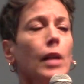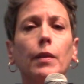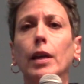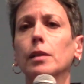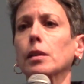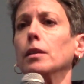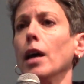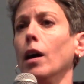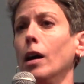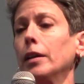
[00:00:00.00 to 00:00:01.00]
that is an
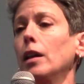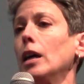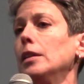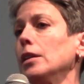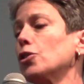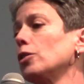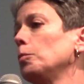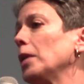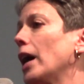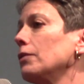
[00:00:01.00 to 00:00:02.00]
online digital
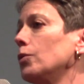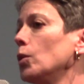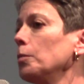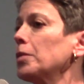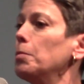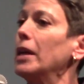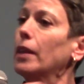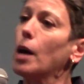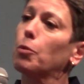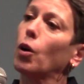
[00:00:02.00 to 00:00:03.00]
platform to make
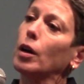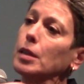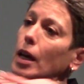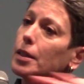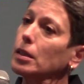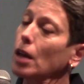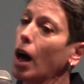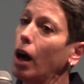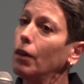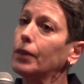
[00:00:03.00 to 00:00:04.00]
that process
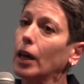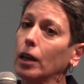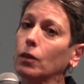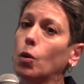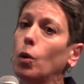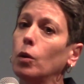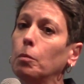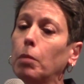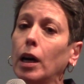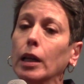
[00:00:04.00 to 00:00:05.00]
of getting the quote
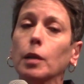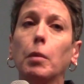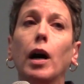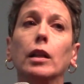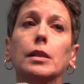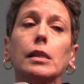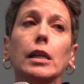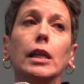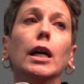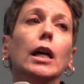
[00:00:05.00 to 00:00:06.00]
and buying the
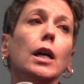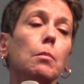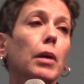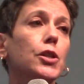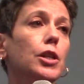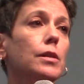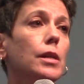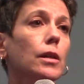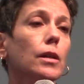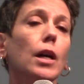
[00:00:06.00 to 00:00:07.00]
policy much
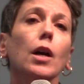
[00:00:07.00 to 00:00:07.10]
easier.